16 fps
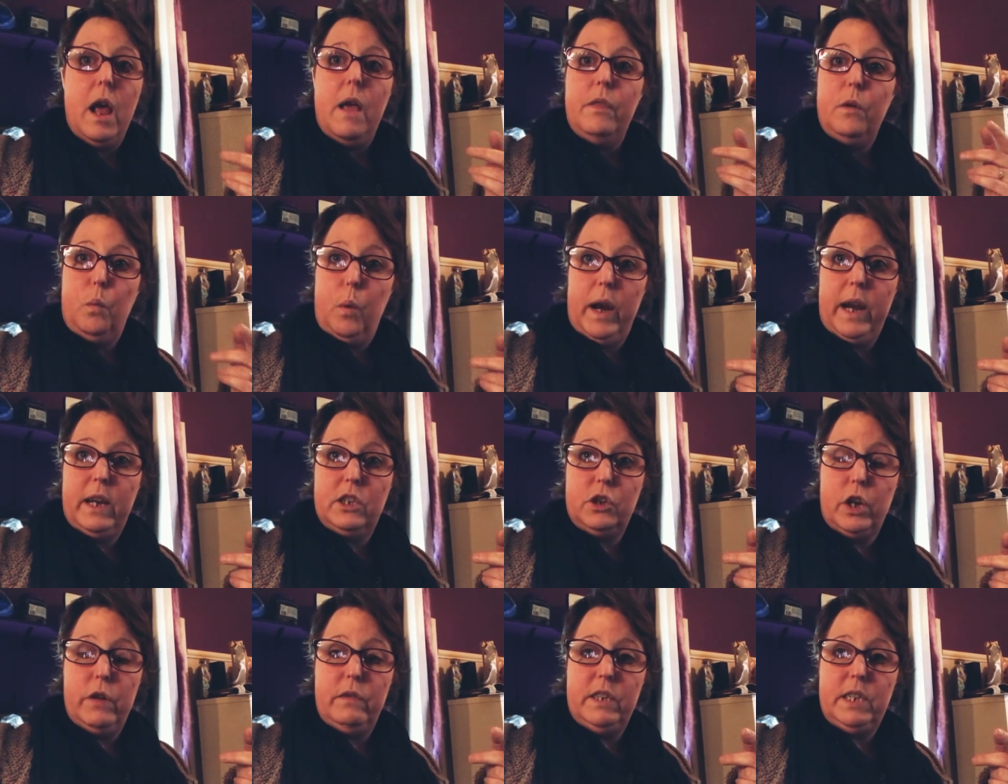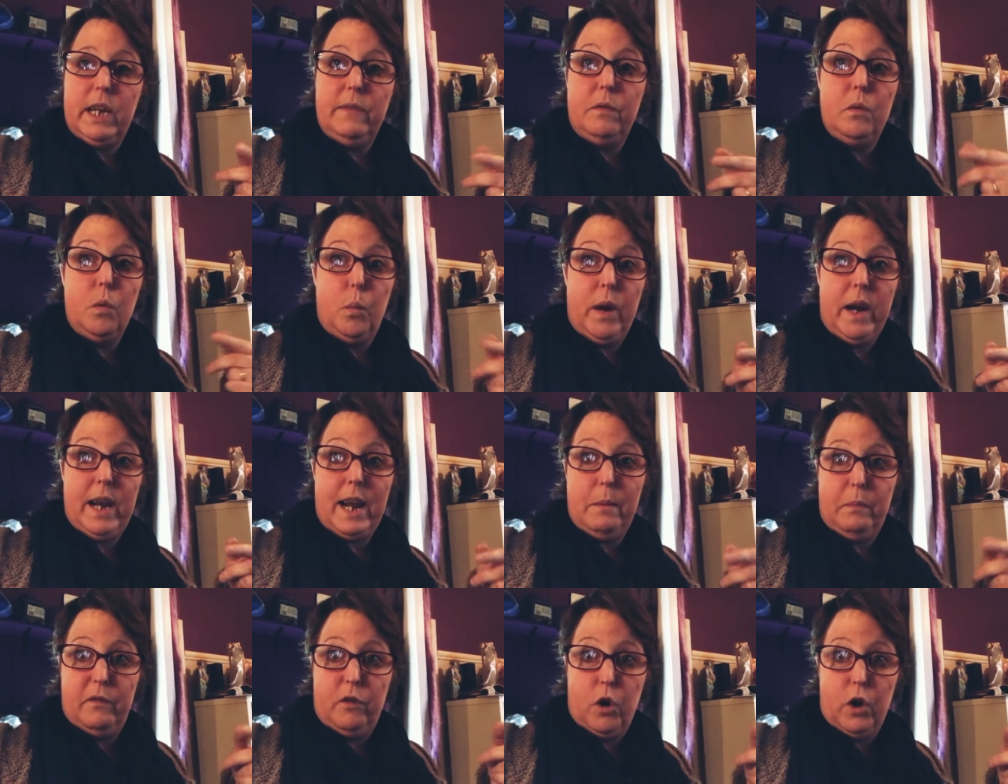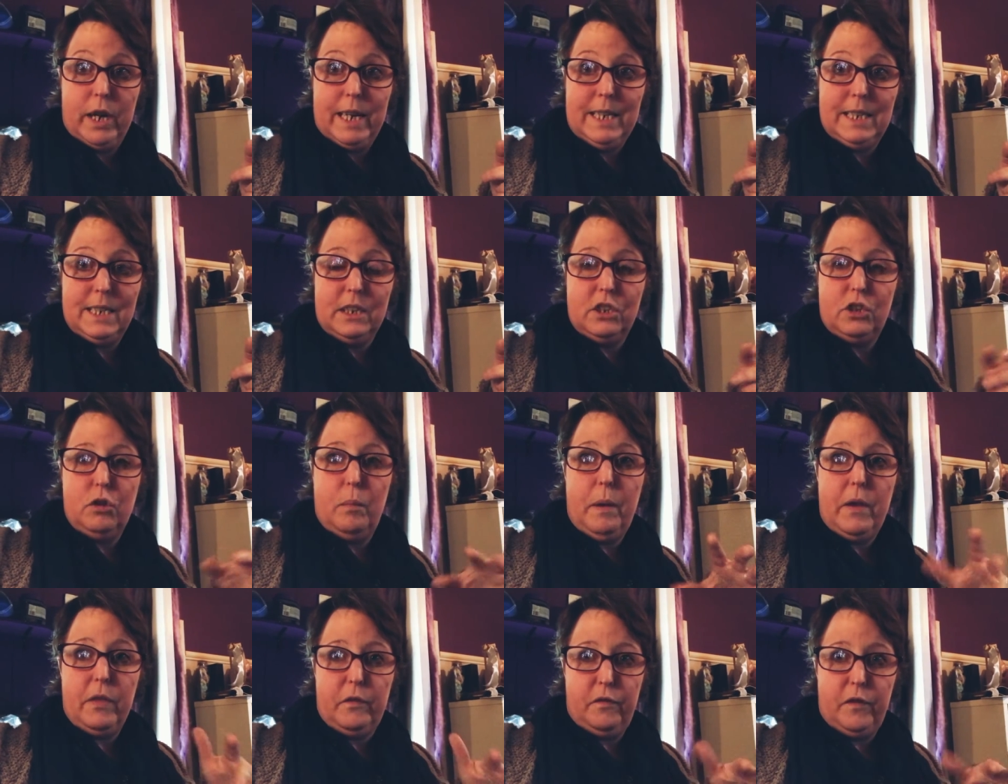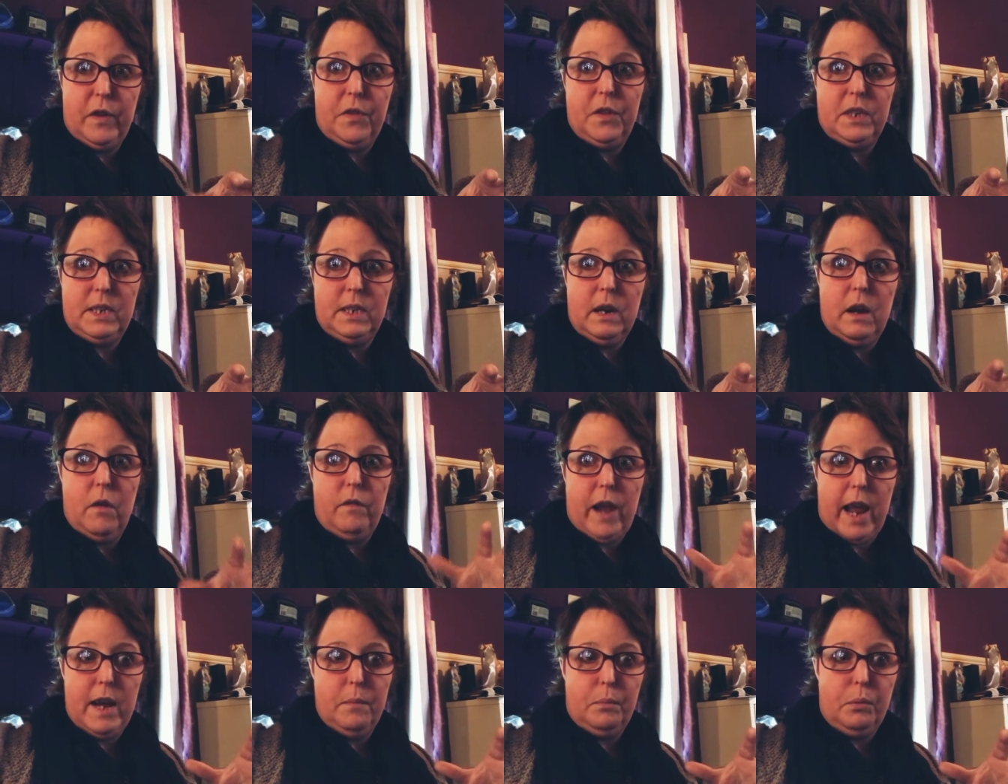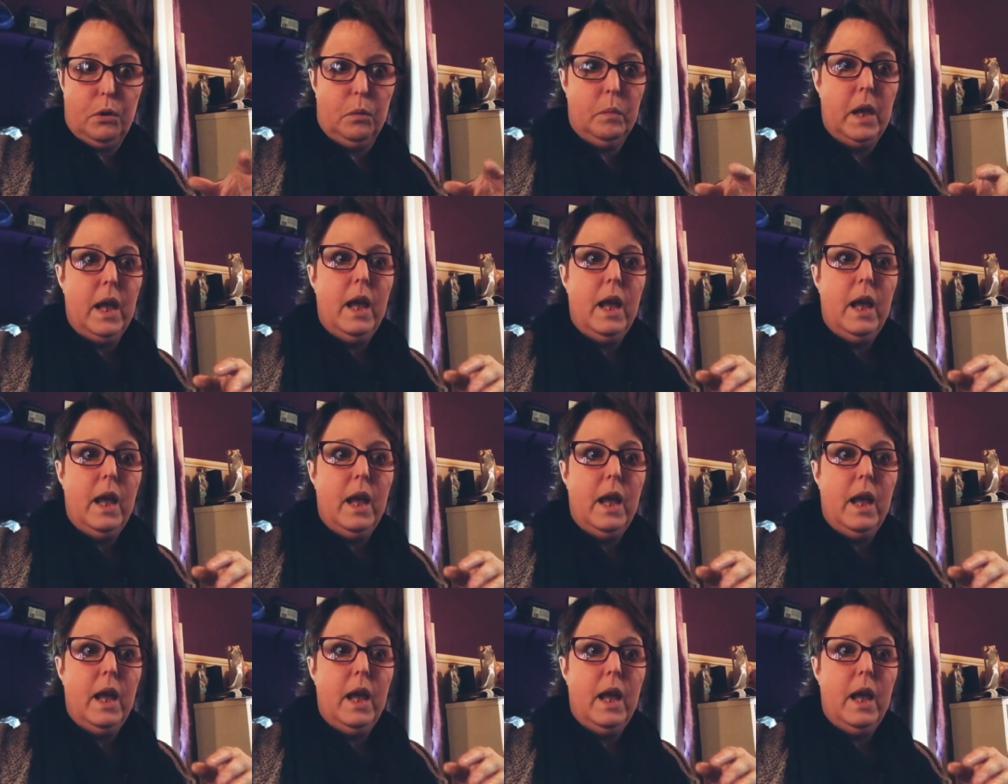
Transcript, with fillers: the week so you receive them the weekend before Easter so about the 5th of April